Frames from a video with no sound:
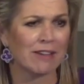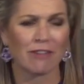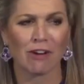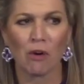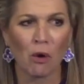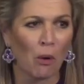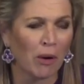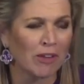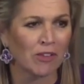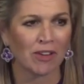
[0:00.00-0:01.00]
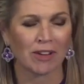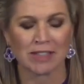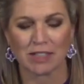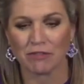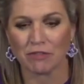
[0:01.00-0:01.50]
different coins
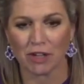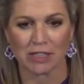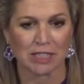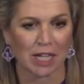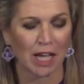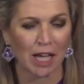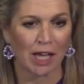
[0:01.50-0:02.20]
and different